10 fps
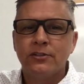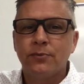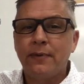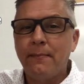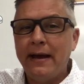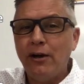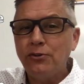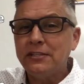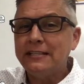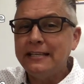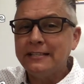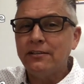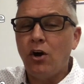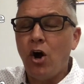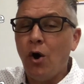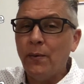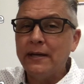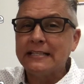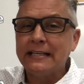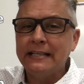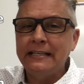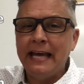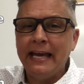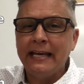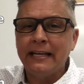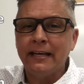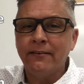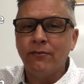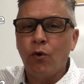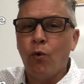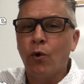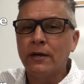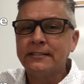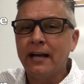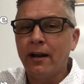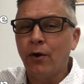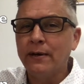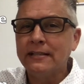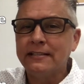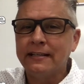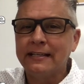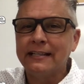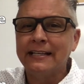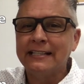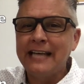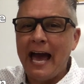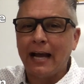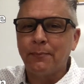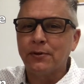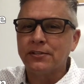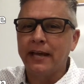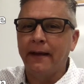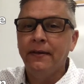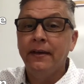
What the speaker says: But meiosis isn't always a negative, or it's not always an attack per se.